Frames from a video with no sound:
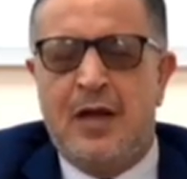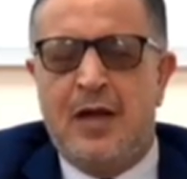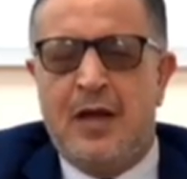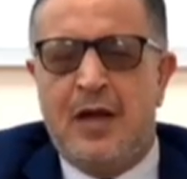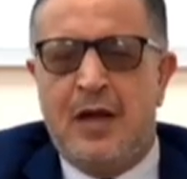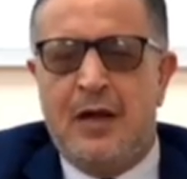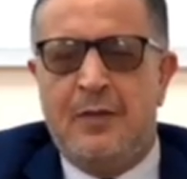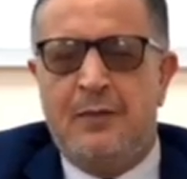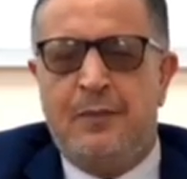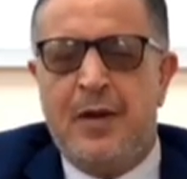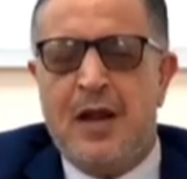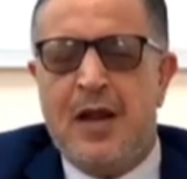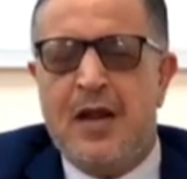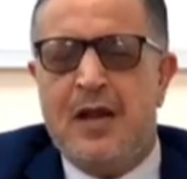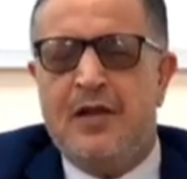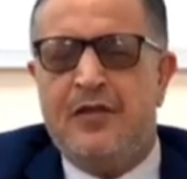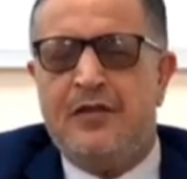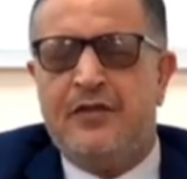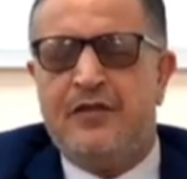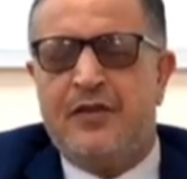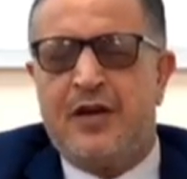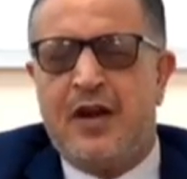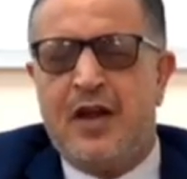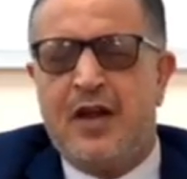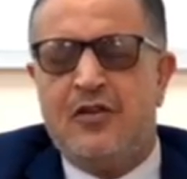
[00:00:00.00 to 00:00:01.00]
The
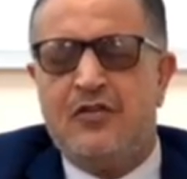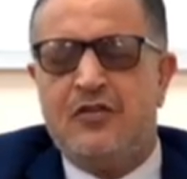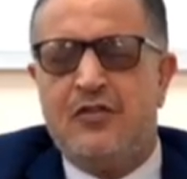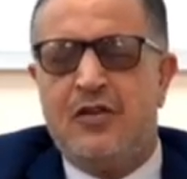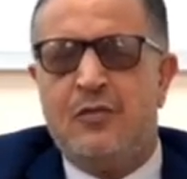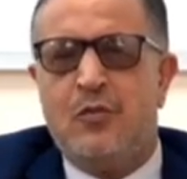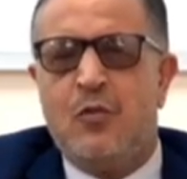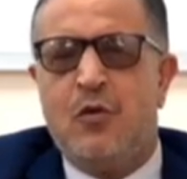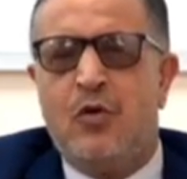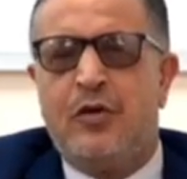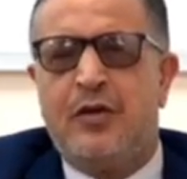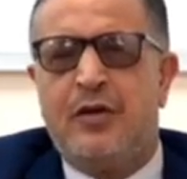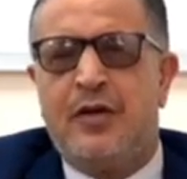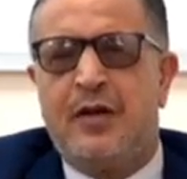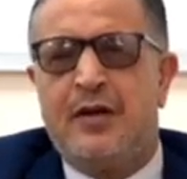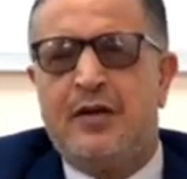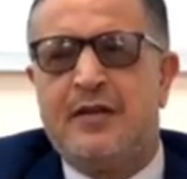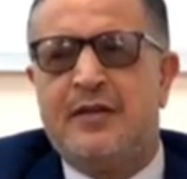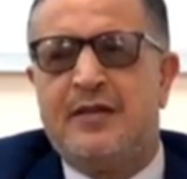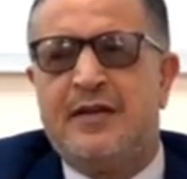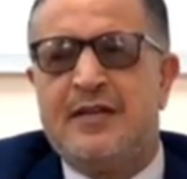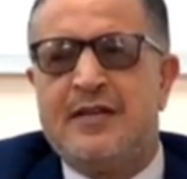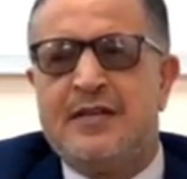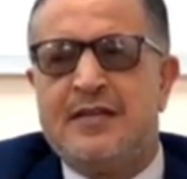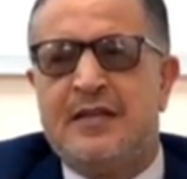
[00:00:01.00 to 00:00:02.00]
painless rash is more
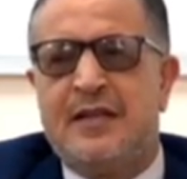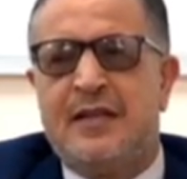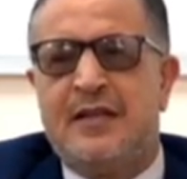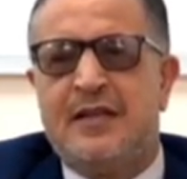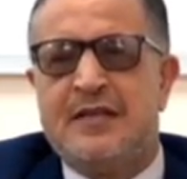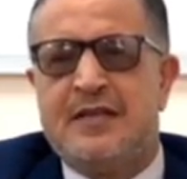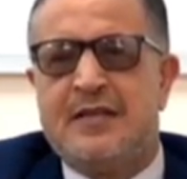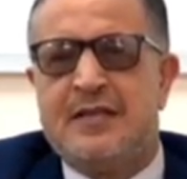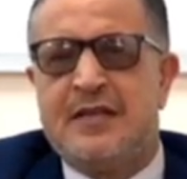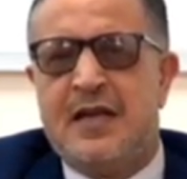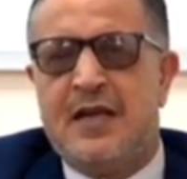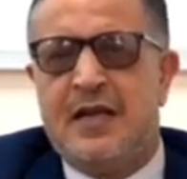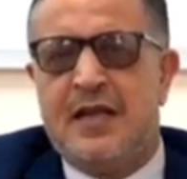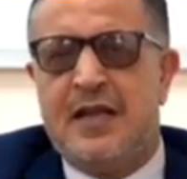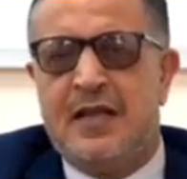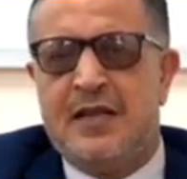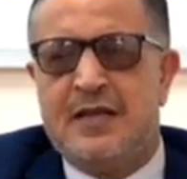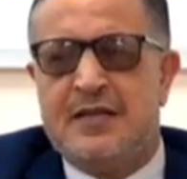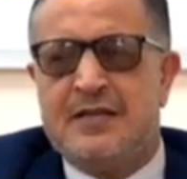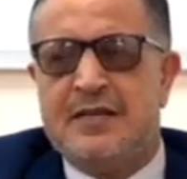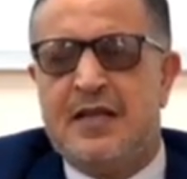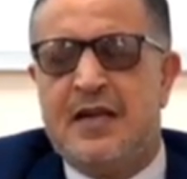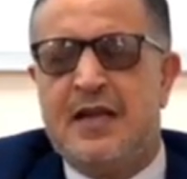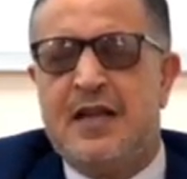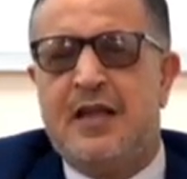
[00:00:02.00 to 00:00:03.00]
characteristic of cili. A
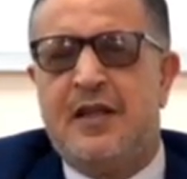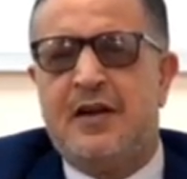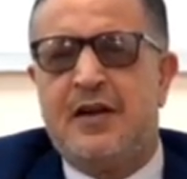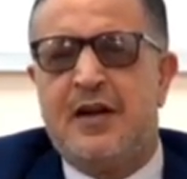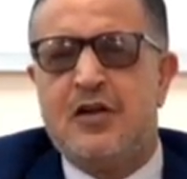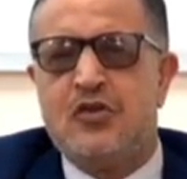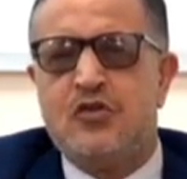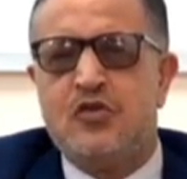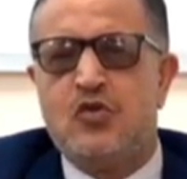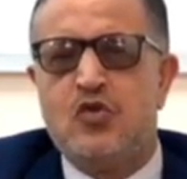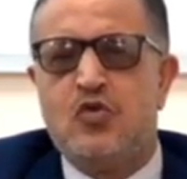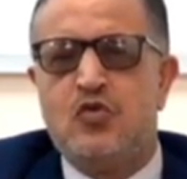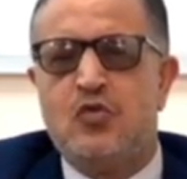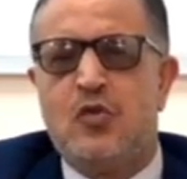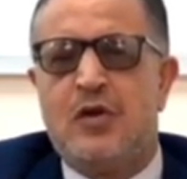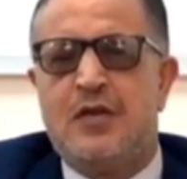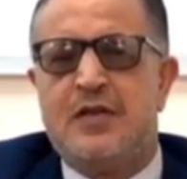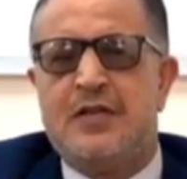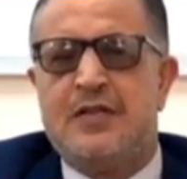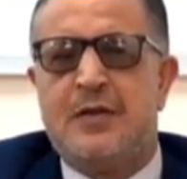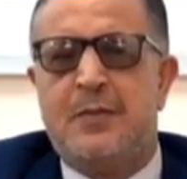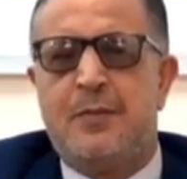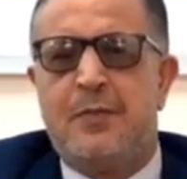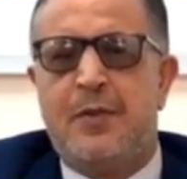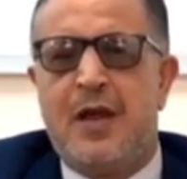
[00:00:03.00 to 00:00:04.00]
cili rash usually
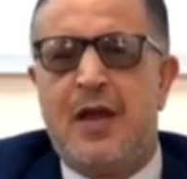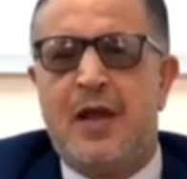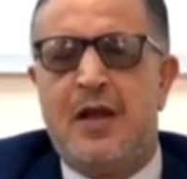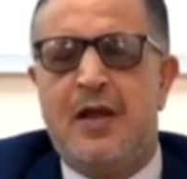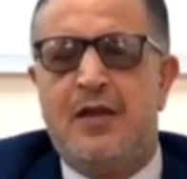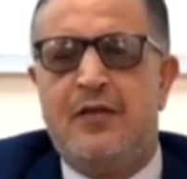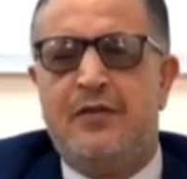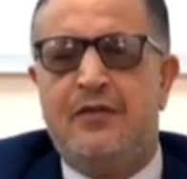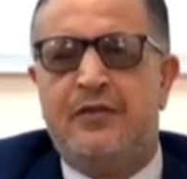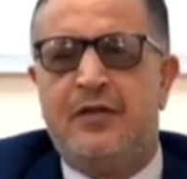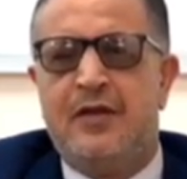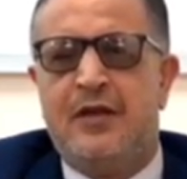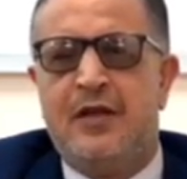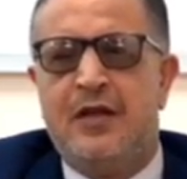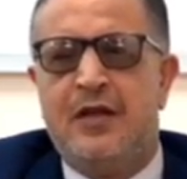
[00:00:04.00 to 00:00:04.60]
is a painless